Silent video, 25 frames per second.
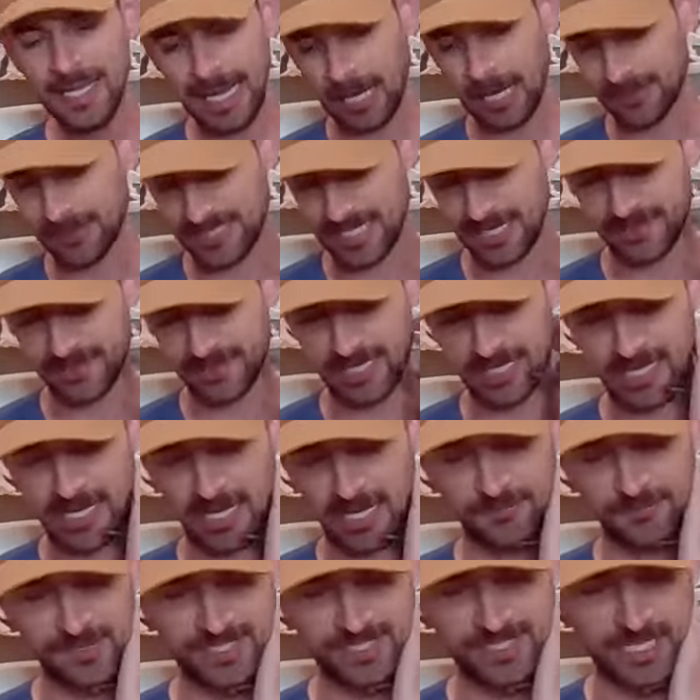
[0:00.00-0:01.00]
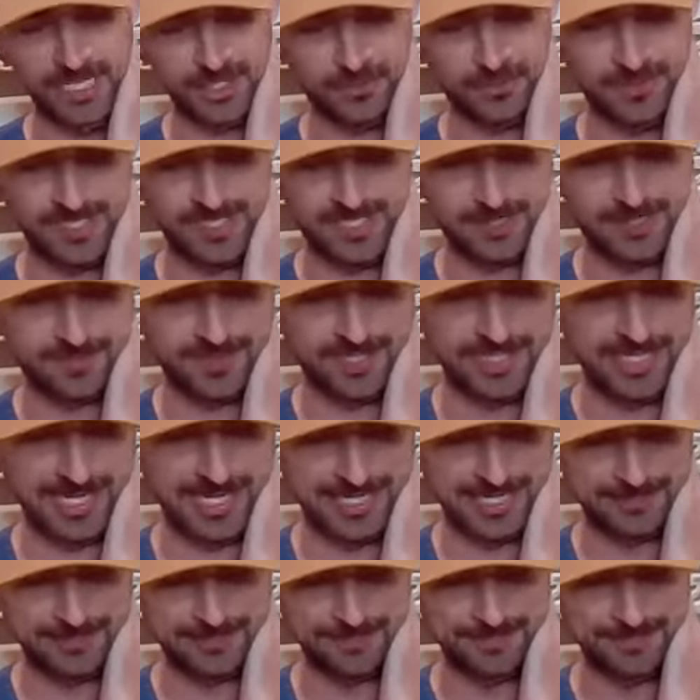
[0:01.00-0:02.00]
I was having a conversation with someone
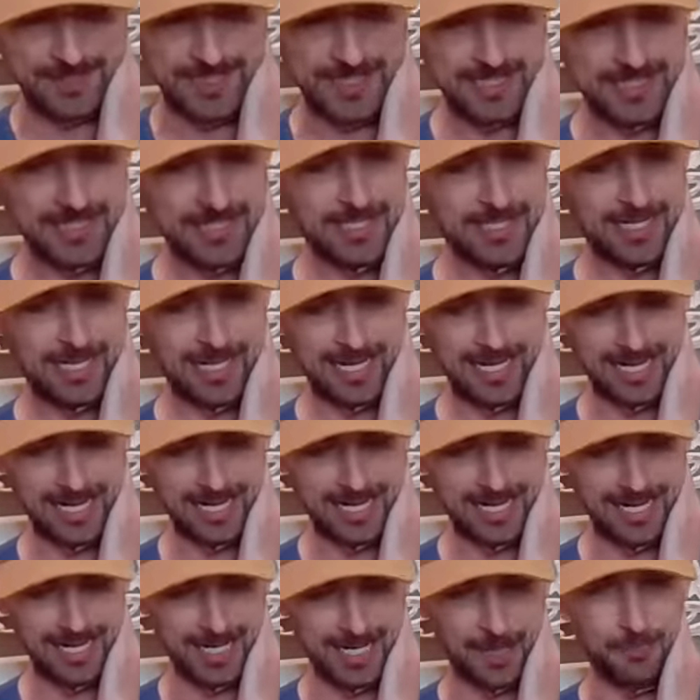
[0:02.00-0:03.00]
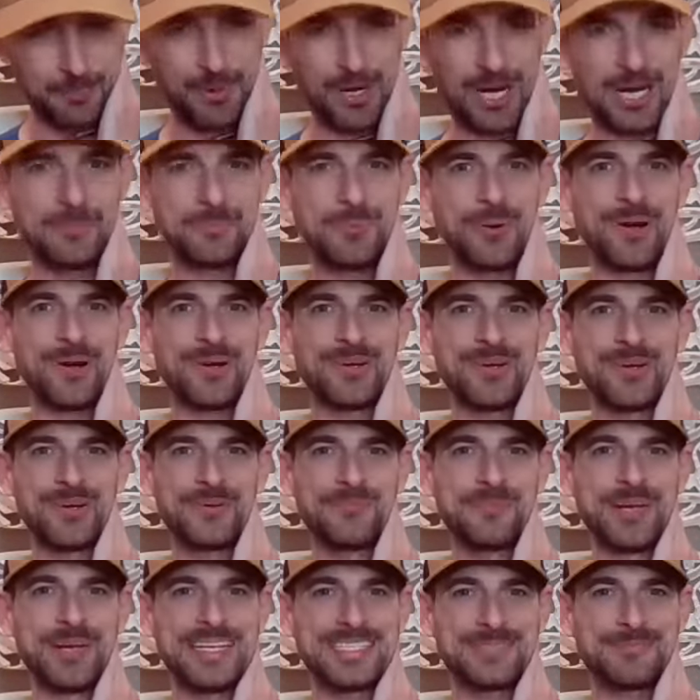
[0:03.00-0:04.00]
today, uh, a brand partner,
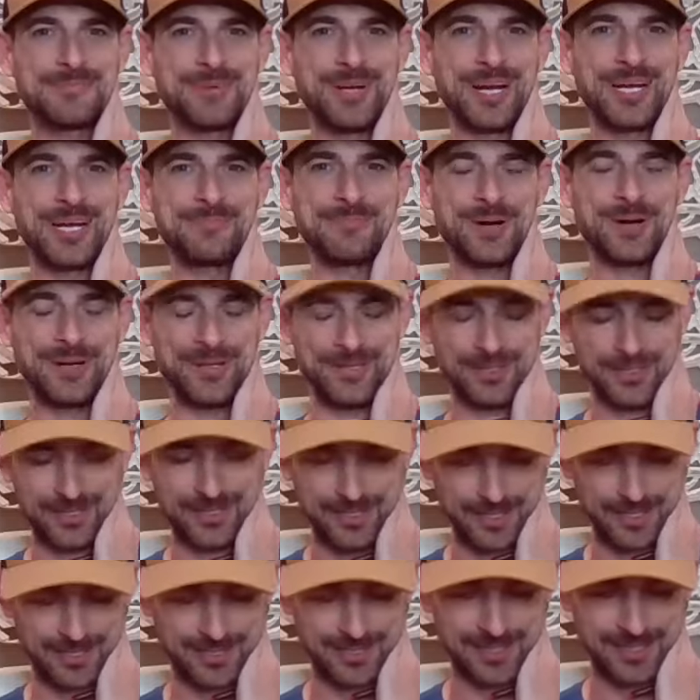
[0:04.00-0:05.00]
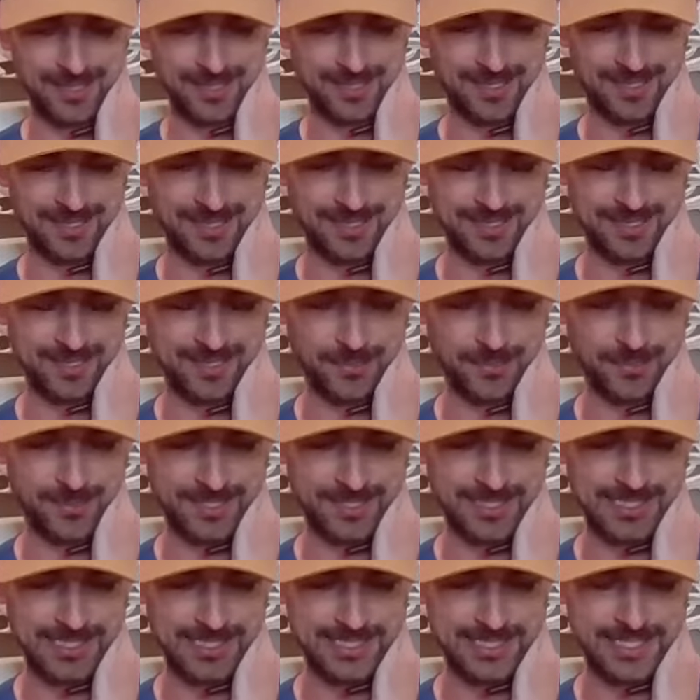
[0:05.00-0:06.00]
amazing brand partner in our, our, our
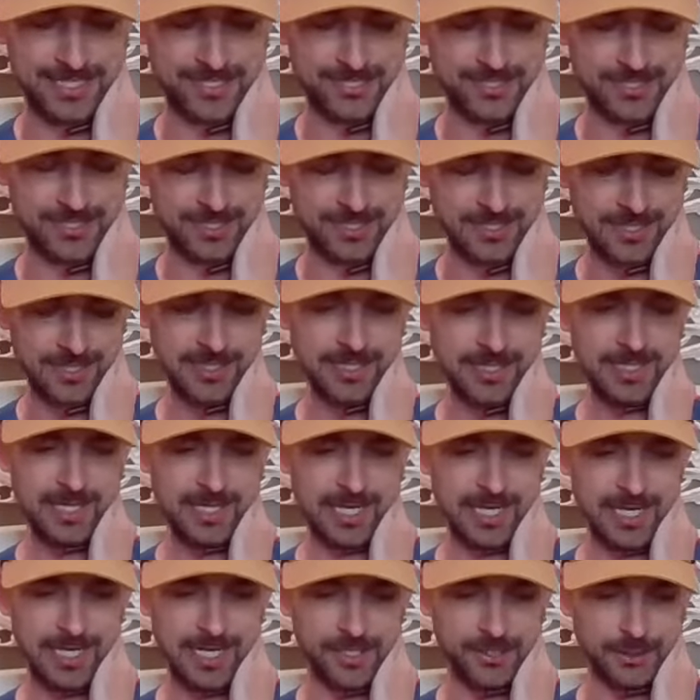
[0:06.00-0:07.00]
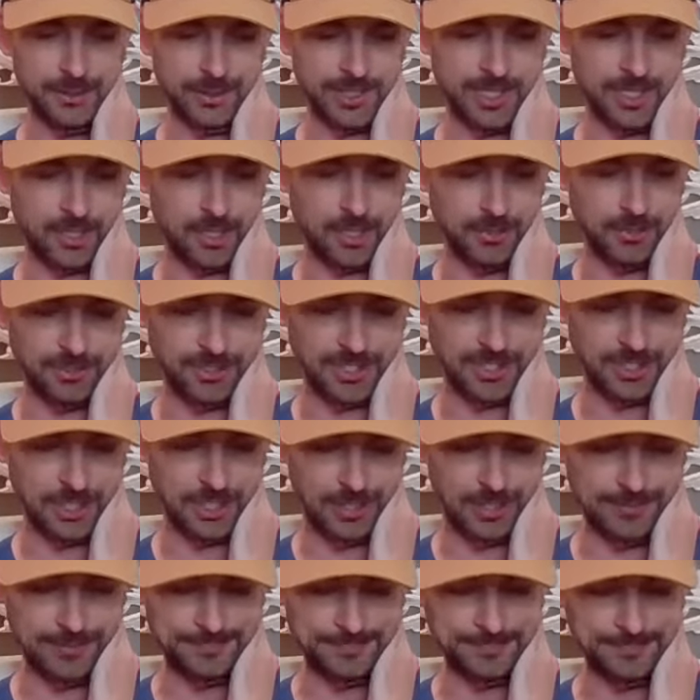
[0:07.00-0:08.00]
organization, uh, during a coaching
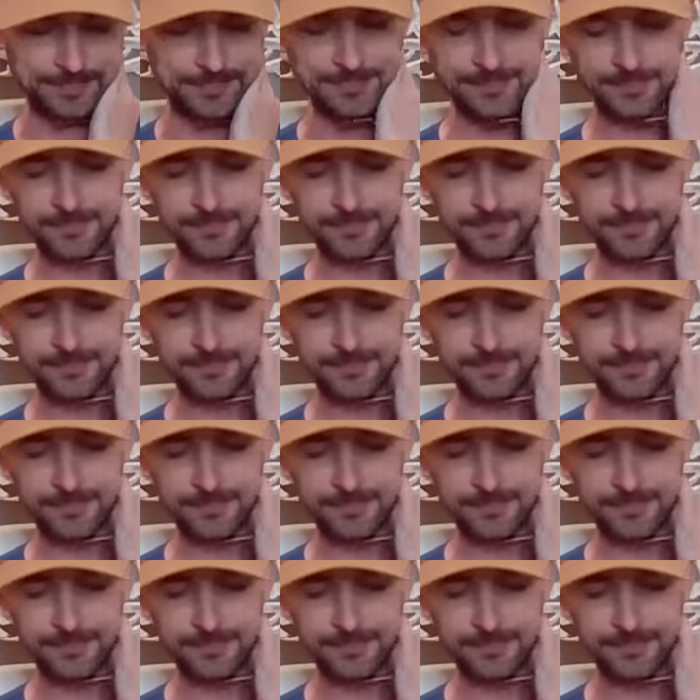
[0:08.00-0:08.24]
call.